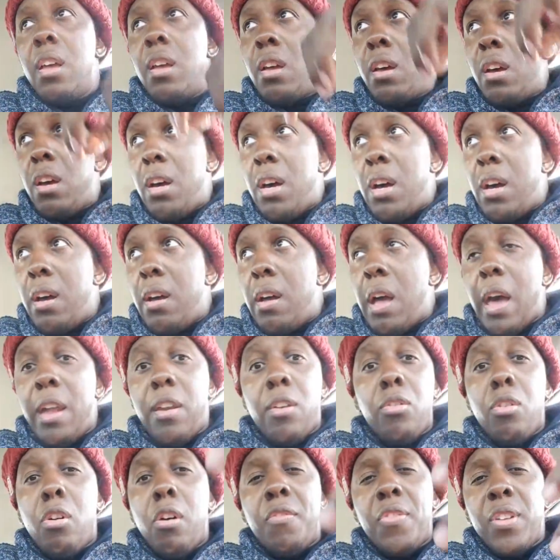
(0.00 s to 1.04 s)
I
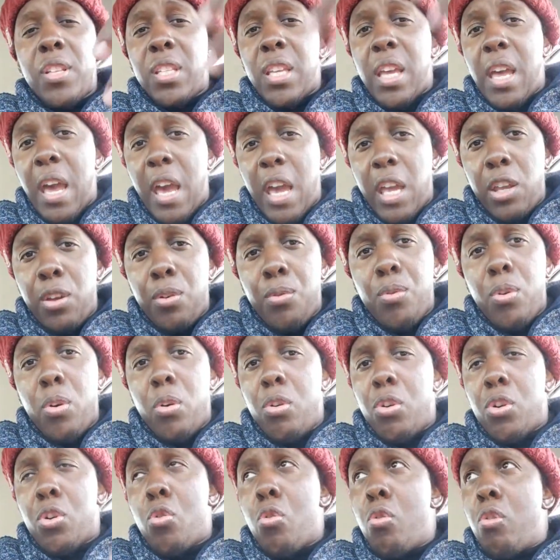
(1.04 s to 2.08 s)
don't know if it's annual
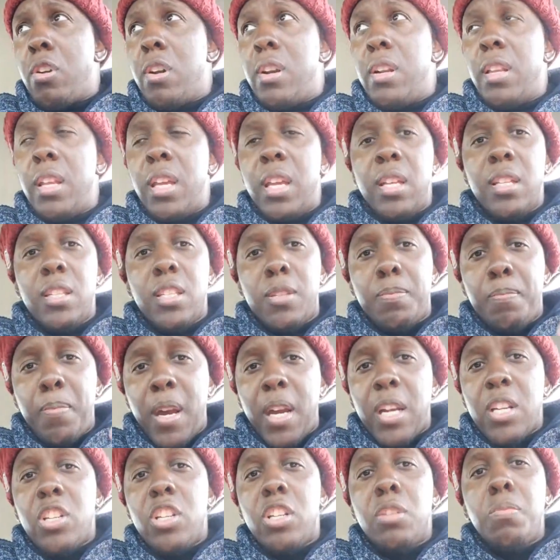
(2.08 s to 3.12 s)
or quarterly
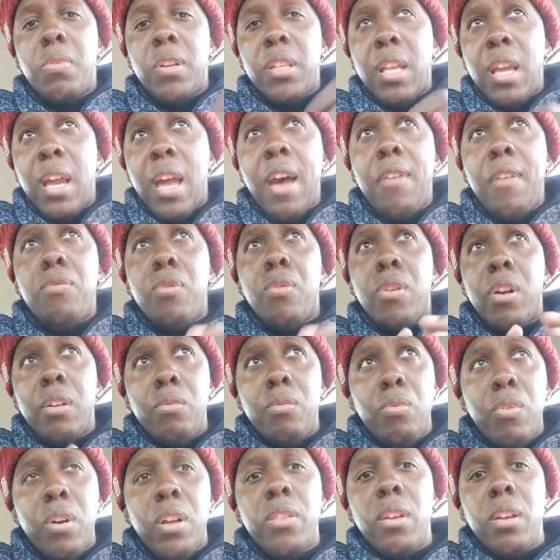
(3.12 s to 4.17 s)
inspections, but they have
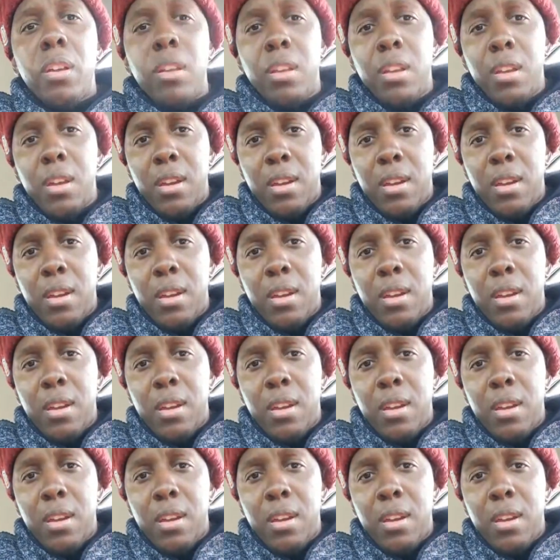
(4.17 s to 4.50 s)
where the